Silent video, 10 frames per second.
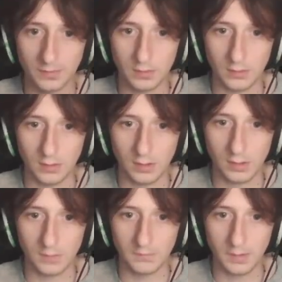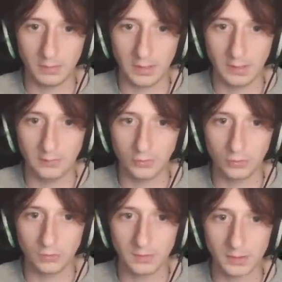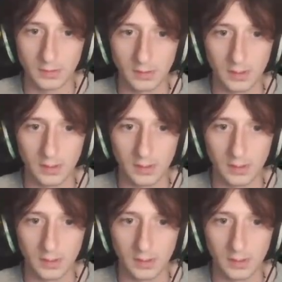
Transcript: got plenty of troops.